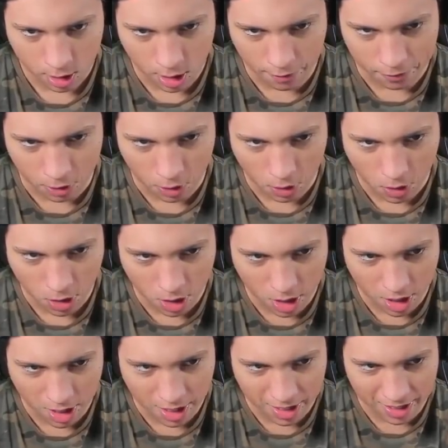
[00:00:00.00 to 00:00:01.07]
Of
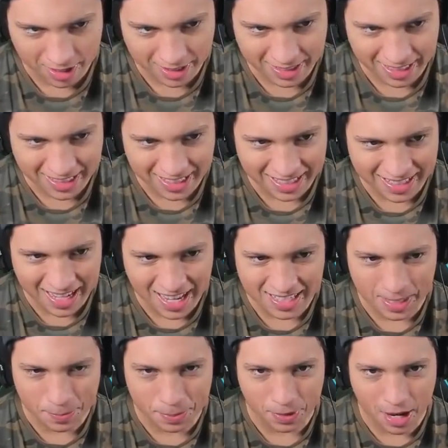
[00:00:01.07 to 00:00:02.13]
course! It does
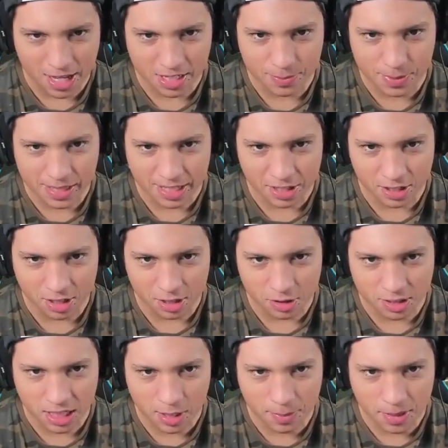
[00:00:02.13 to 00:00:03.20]
not surprise me that you're
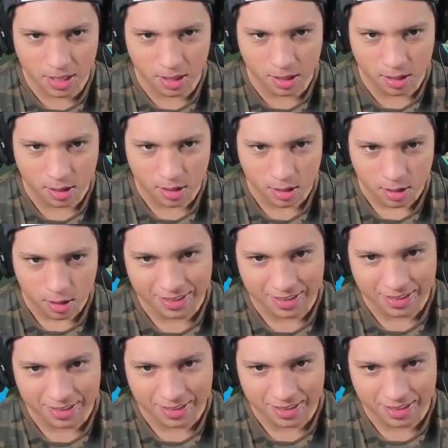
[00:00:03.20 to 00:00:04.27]
little Timmy!
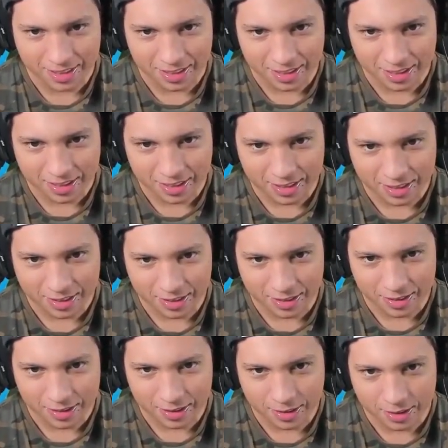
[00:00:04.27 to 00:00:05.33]
Oh no, wait, it's not a
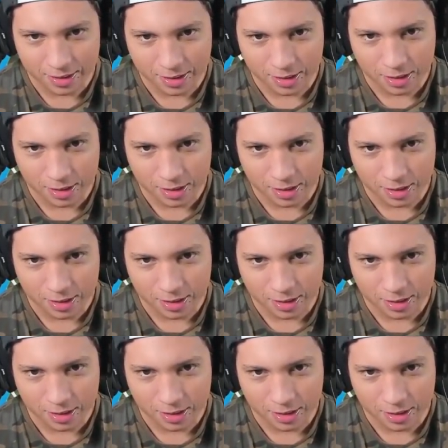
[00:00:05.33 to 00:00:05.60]
steal.